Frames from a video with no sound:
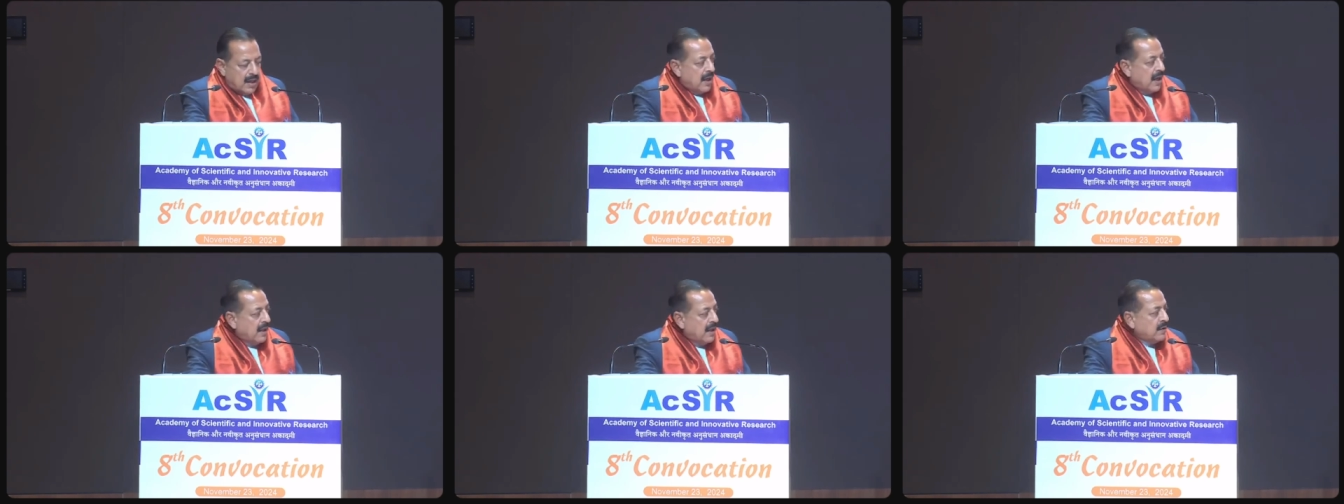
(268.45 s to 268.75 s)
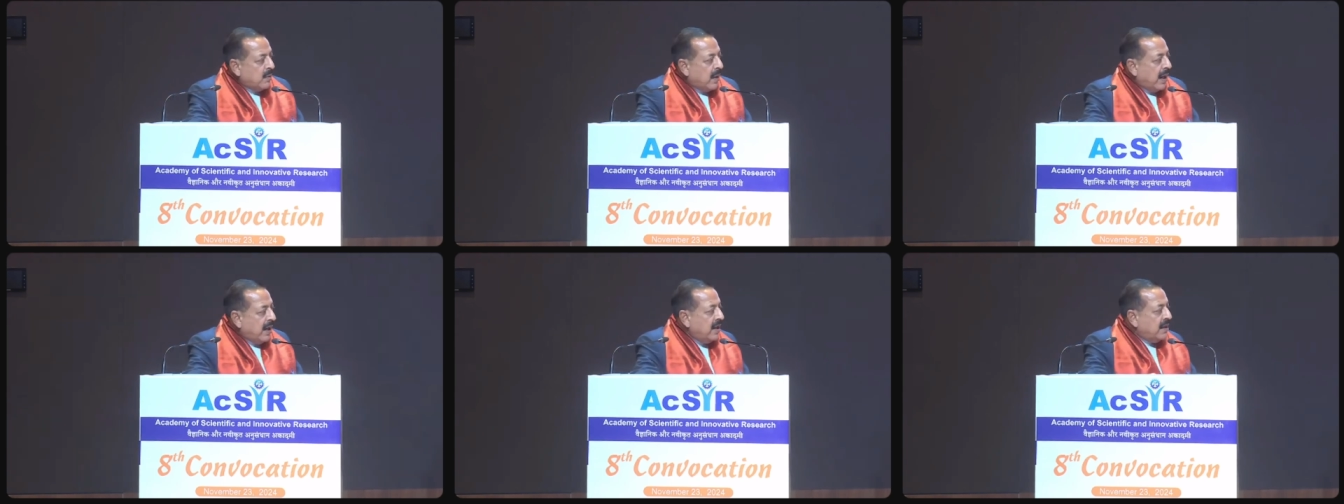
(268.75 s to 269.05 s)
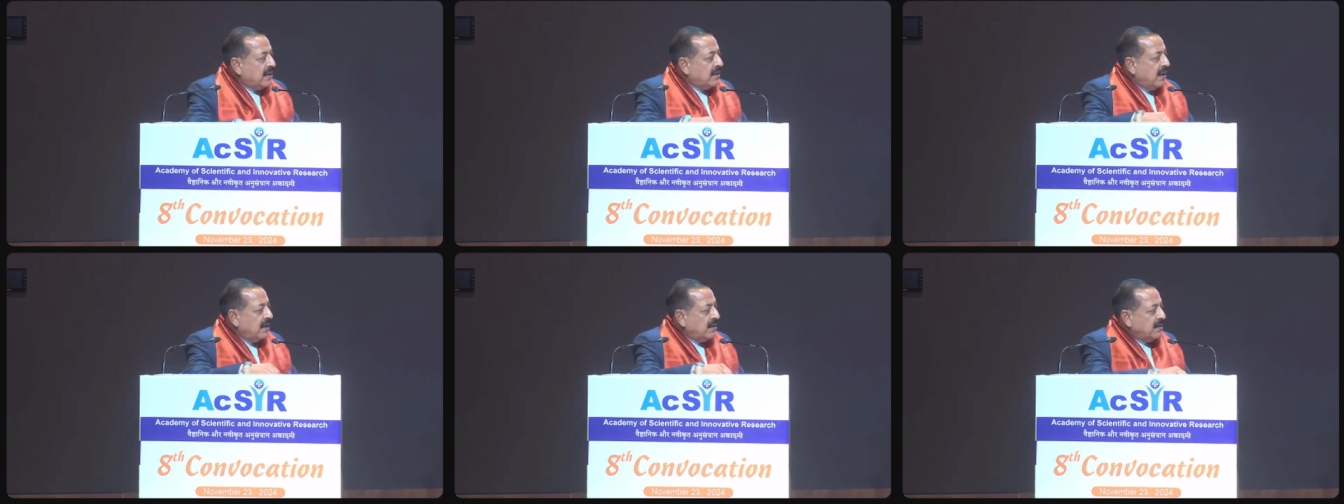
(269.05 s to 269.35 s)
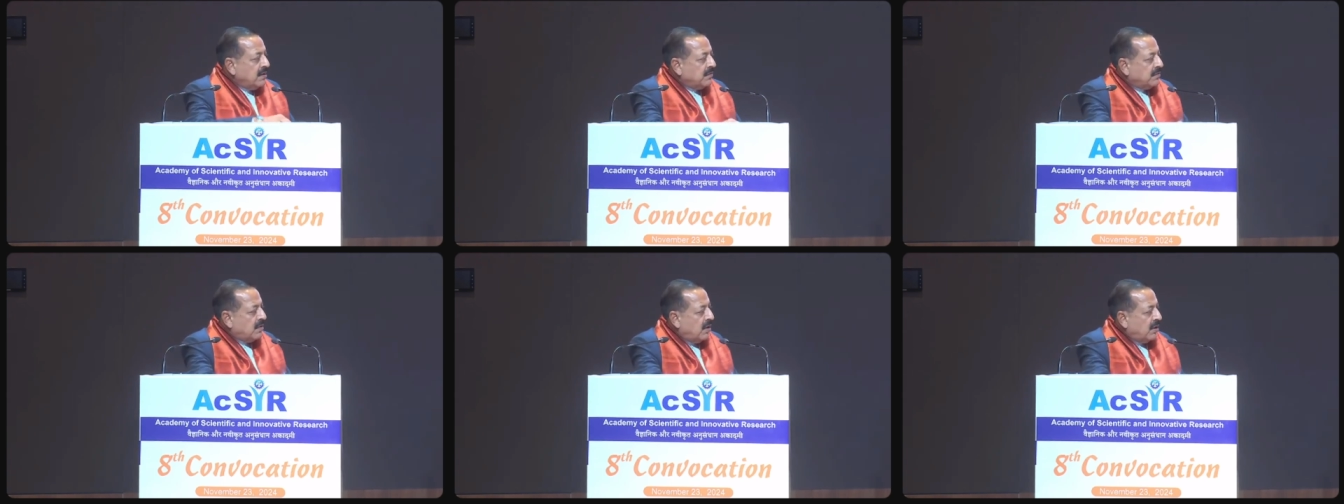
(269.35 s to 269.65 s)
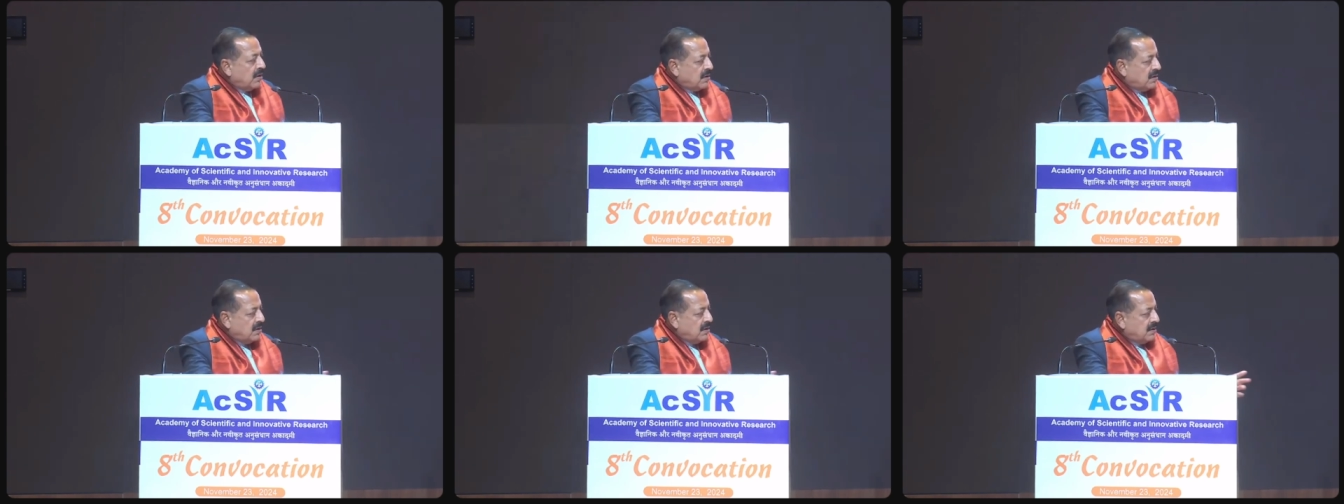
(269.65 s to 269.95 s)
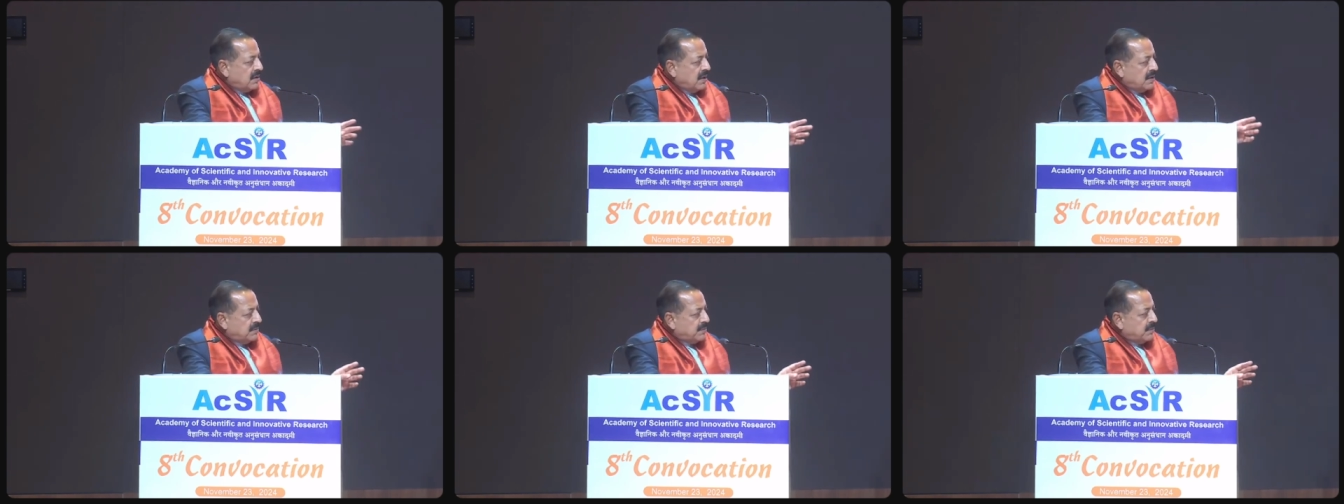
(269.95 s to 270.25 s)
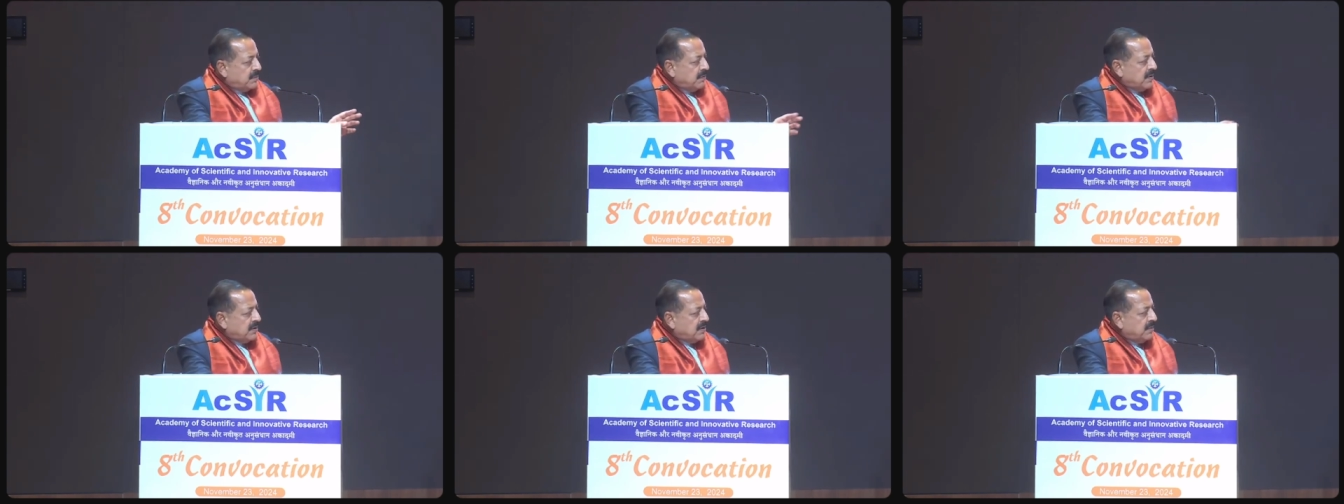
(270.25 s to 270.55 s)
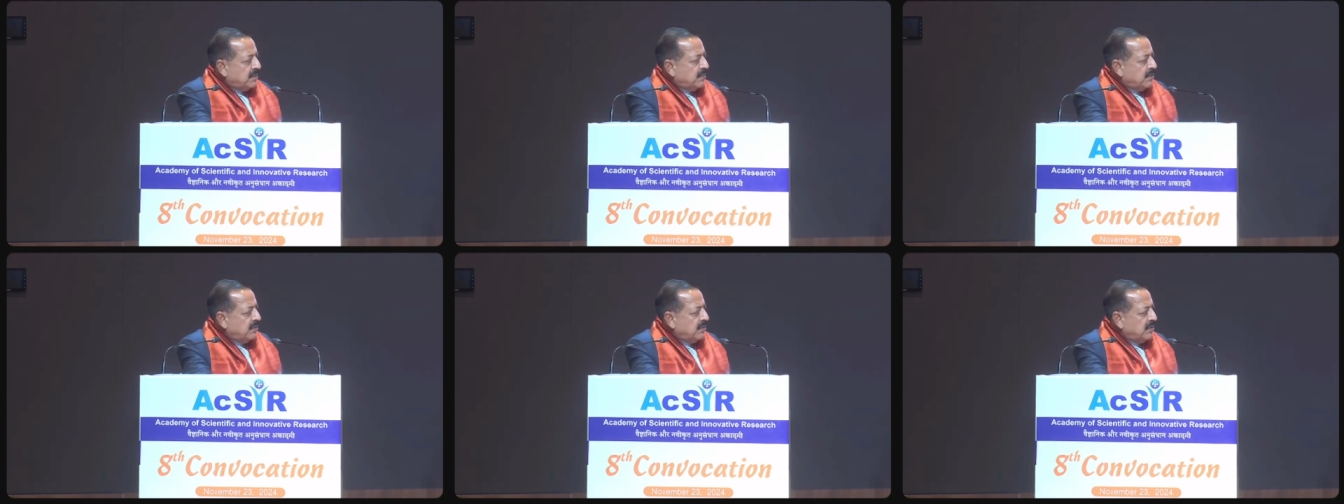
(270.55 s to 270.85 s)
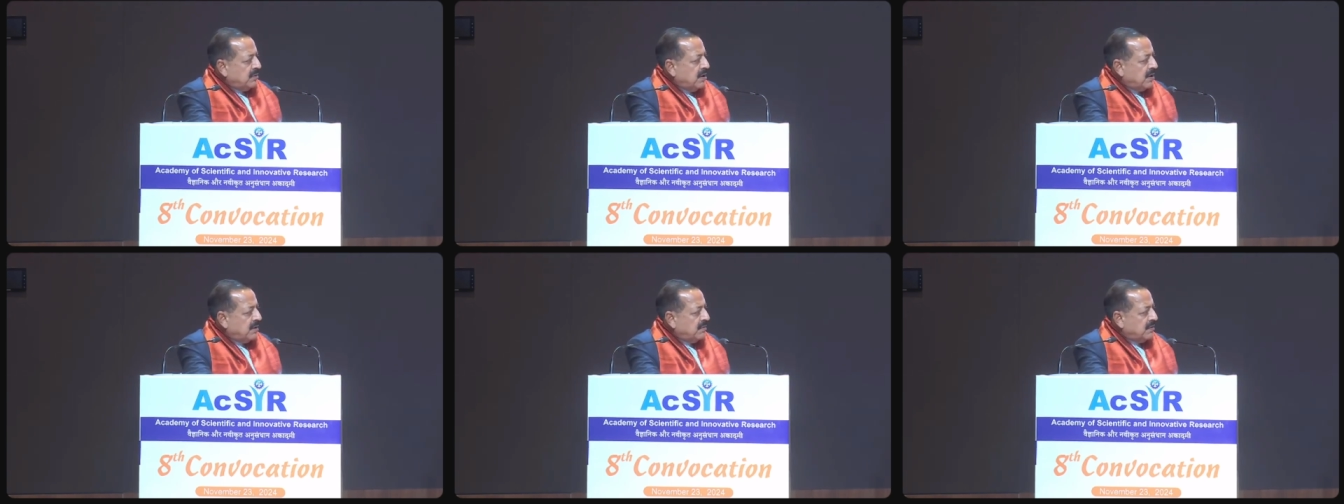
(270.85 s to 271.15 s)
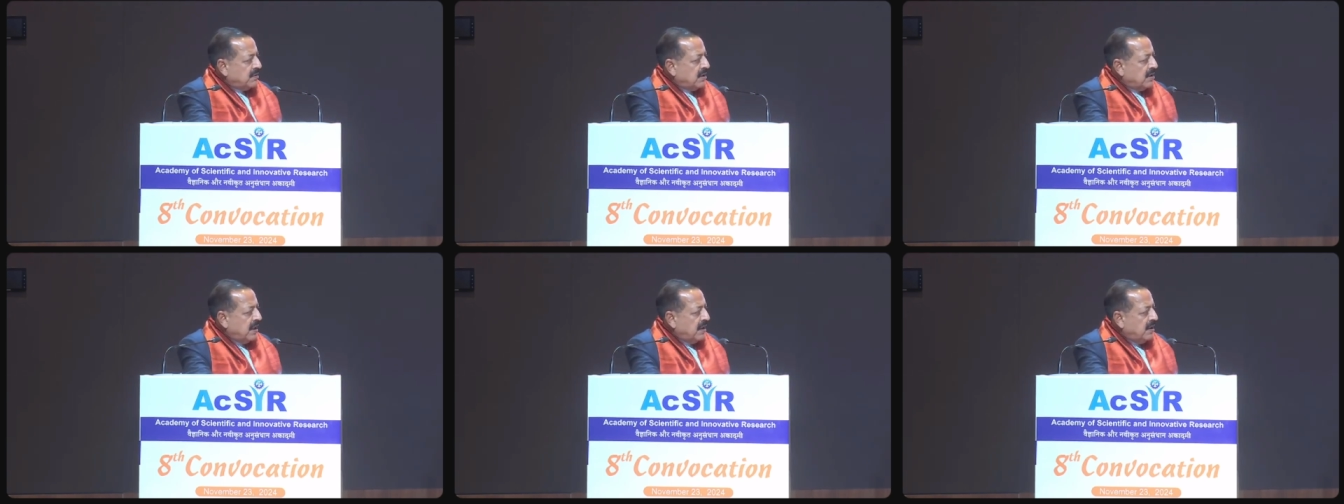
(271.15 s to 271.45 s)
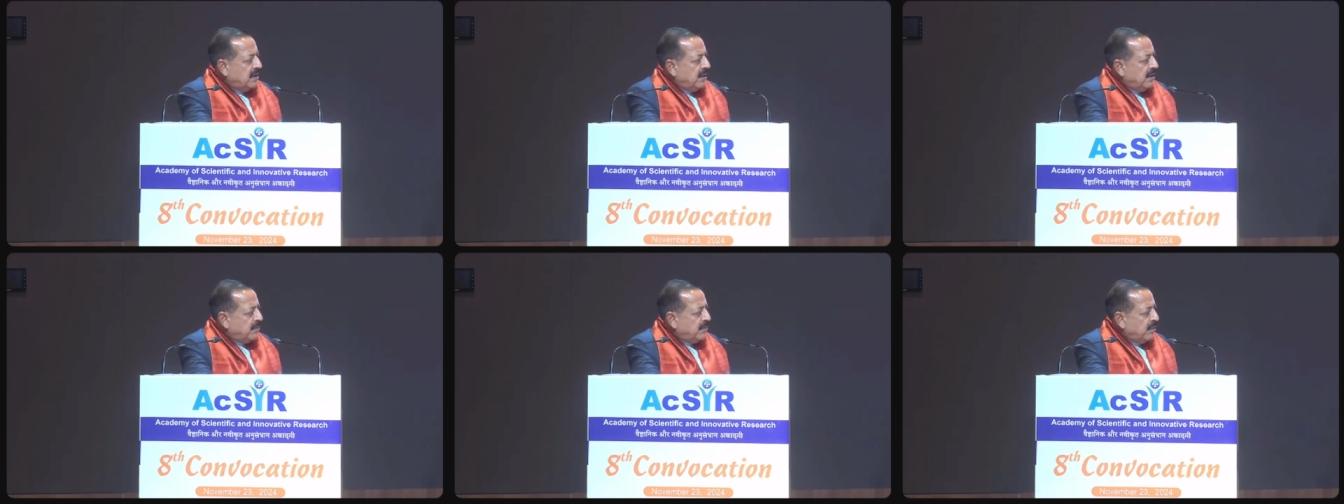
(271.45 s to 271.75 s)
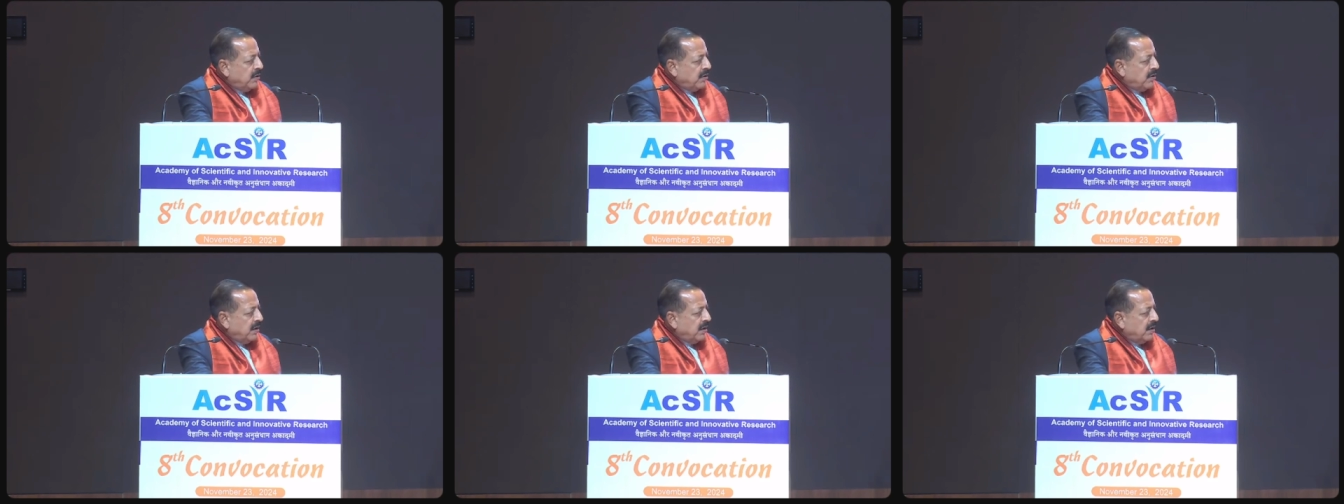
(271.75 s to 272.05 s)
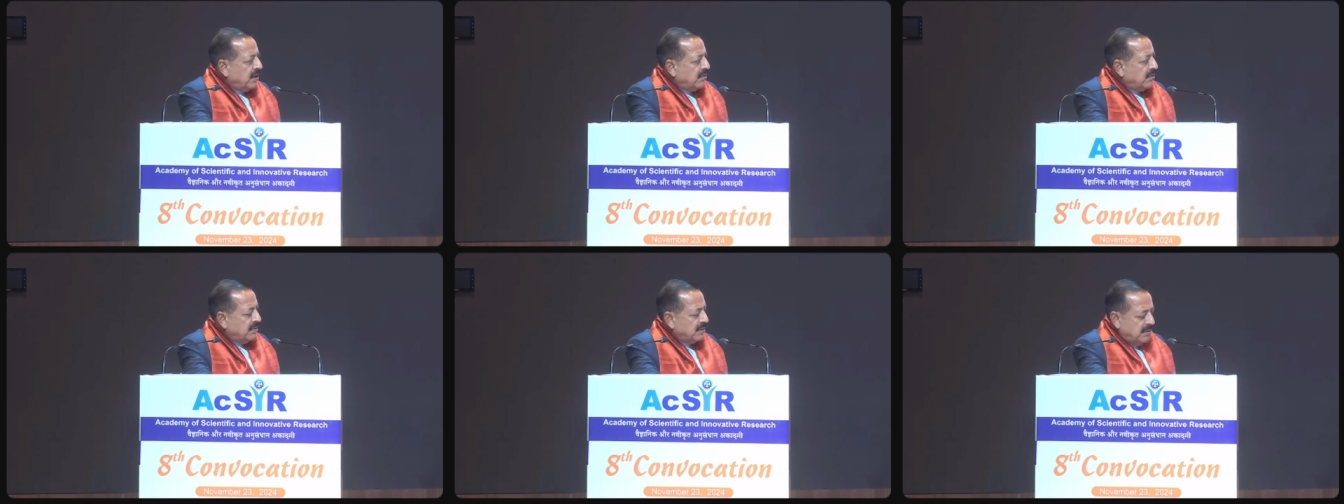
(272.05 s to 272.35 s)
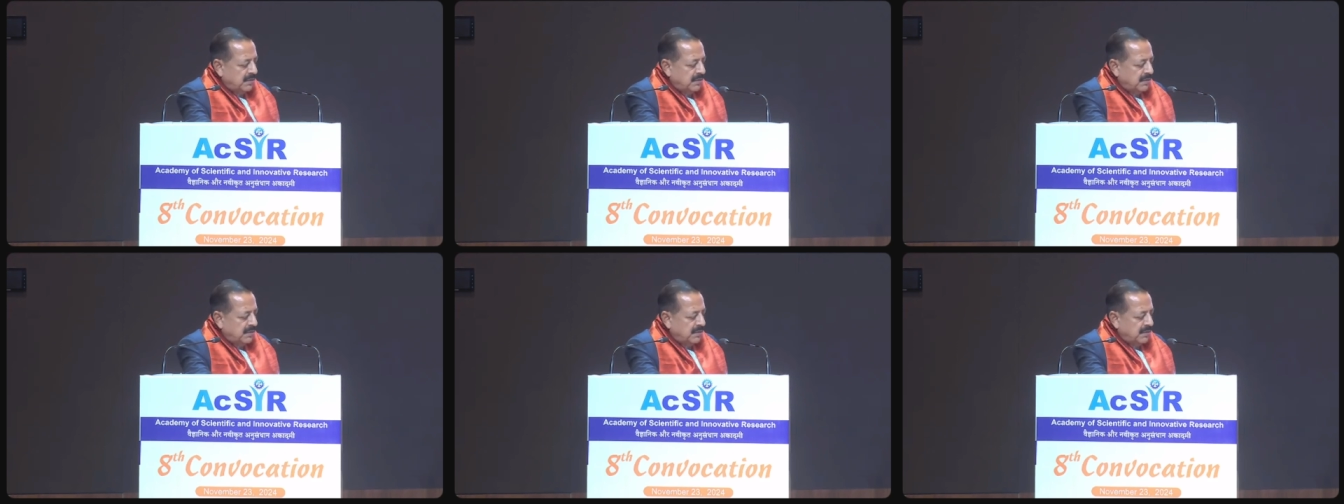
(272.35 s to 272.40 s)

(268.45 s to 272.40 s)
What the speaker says: And the wide range of courses, as Professor Manoj Dhar was rightly pointing out,